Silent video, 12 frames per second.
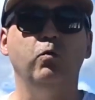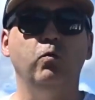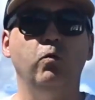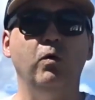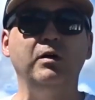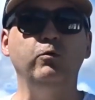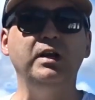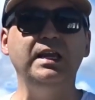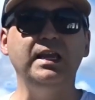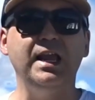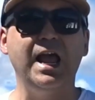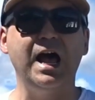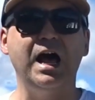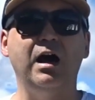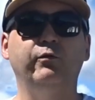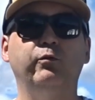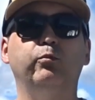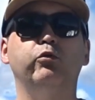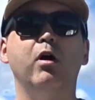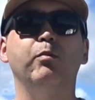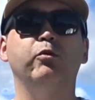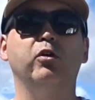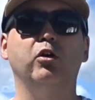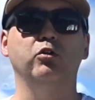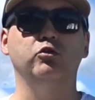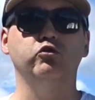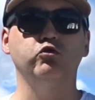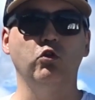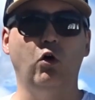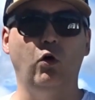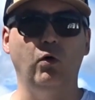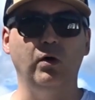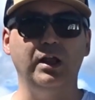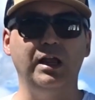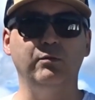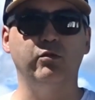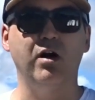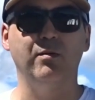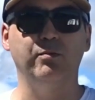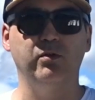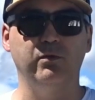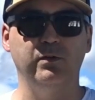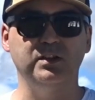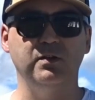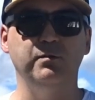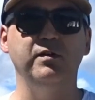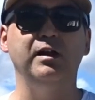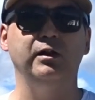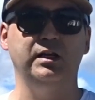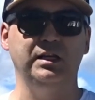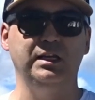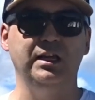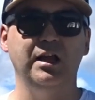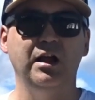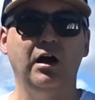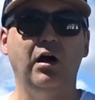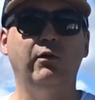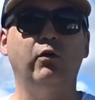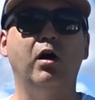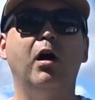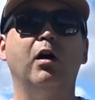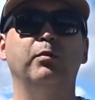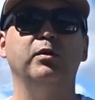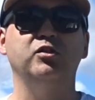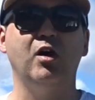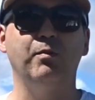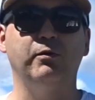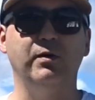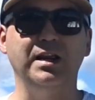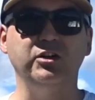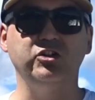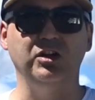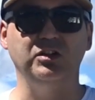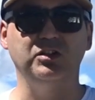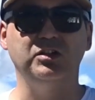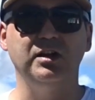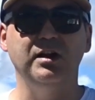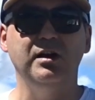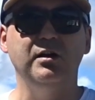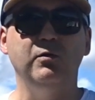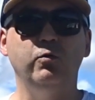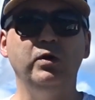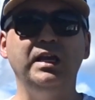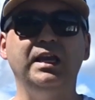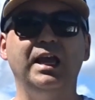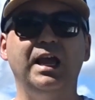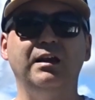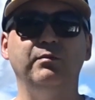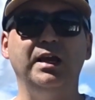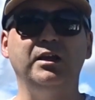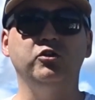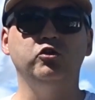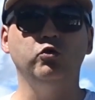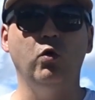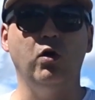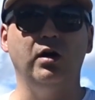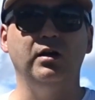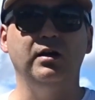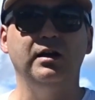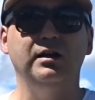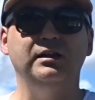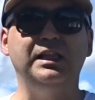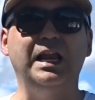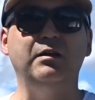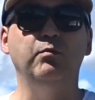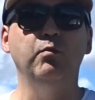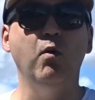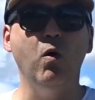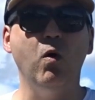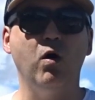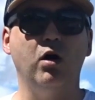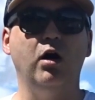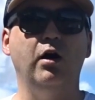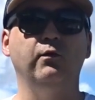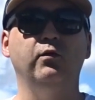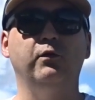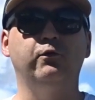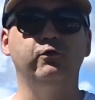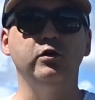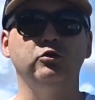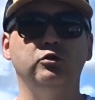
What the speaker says: When we have proper control and proper visibility of our harvest operations, we can make sure that more of the fruit